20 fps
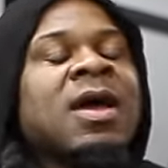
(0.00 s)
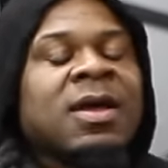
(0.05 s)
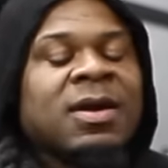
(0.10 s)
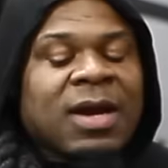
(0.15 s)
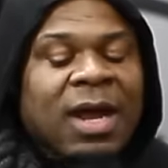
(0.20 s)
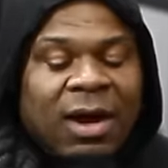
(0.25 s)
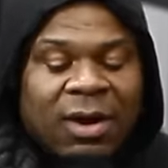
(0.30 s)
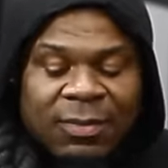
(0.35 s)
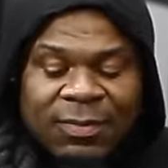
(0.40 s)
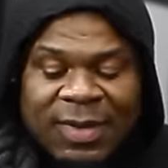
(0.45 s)

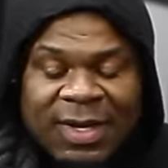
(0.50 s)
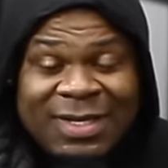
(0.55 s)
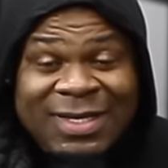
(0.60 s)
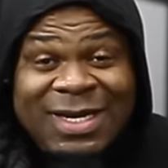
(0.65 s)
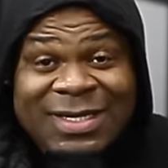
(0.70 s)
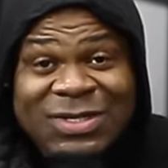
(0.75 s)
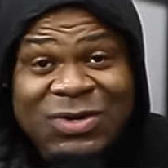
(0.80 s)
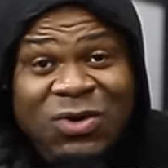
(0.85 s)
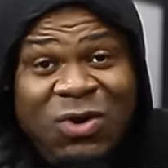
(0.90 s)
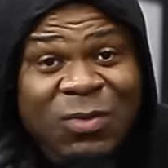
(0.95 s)
now, it
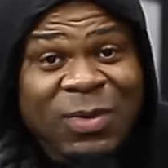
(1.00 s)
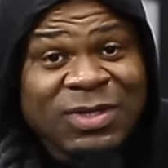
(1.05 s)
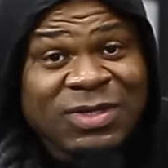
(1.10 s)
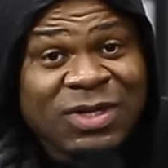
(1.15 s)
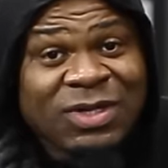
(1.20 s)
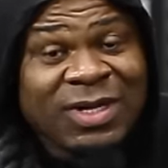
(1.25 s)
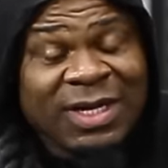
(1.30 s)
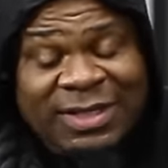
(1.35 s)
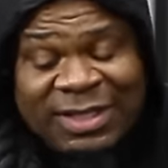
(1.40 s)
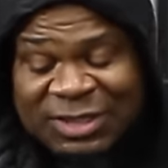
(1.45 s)
doesn't always
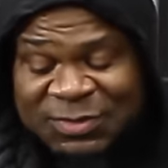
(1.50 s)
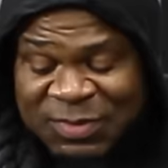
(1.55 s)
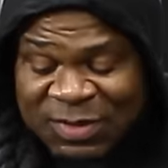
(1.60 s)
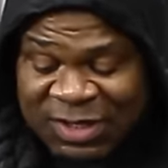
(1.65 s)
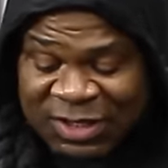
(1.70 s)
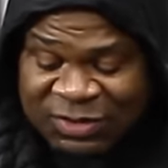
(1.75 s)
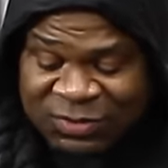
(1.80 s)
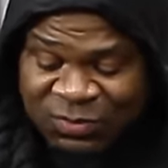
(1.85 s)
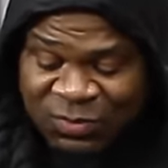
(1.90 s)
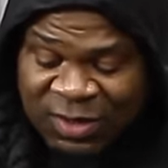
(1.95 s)
look like this
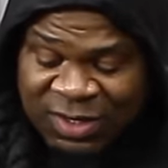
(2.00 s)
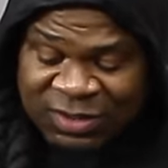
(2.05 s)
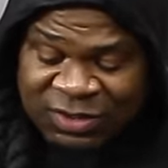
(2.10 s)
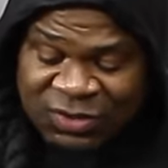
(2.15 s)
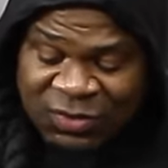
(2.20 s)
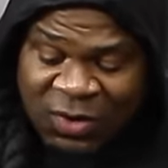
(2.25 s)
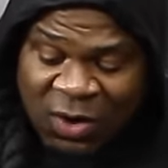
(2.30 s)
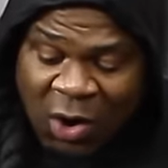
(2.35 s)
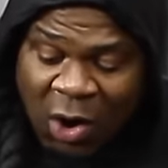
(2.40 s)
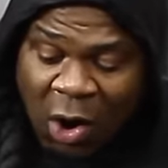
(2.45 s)
because what
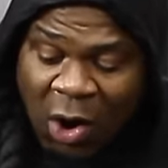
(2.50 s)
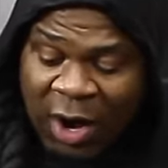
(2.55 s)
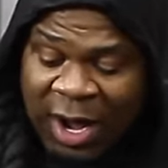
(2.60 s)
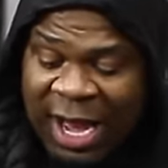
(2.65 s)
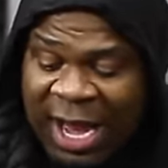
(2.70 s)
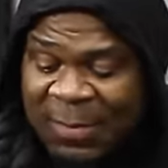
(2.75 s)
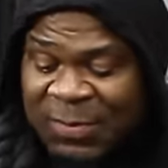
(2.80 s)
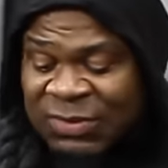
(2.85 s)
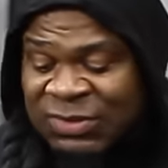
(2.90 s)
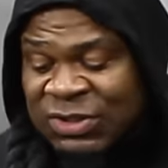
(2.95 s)
you are
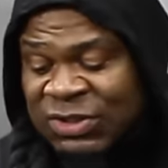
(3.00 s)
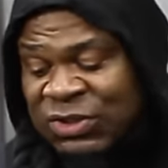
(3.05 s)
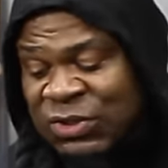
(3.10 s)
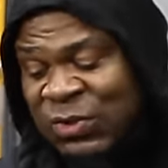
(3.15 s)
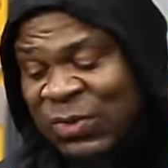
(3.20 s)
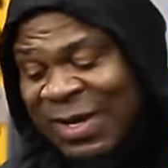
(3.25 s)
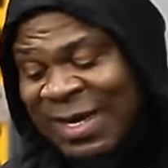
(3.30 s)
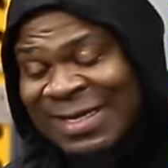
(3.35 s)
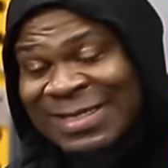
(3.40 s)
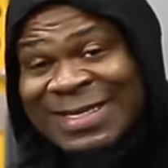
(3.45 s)
able to
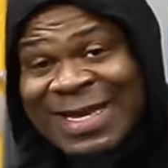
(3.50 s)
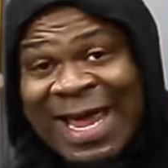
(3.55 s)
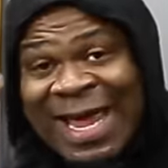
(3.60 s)
do is